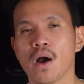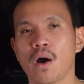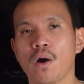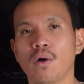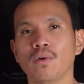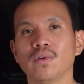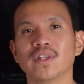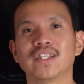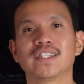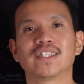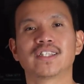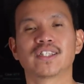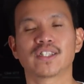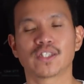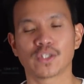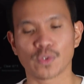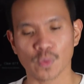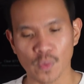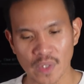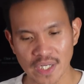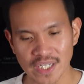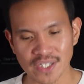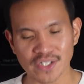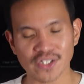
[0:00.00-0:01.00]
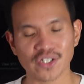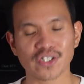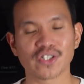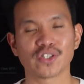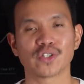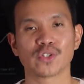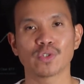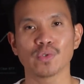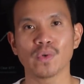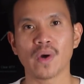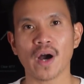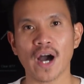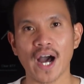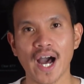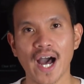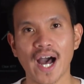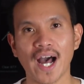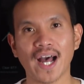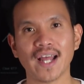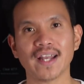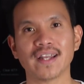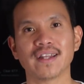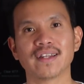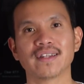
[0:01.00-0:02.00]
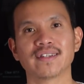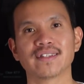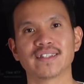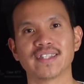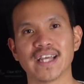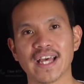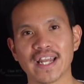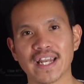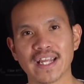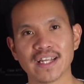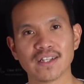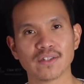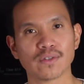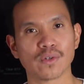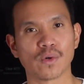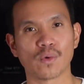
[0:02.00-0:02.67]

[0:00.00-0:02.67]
Only switch to hot settings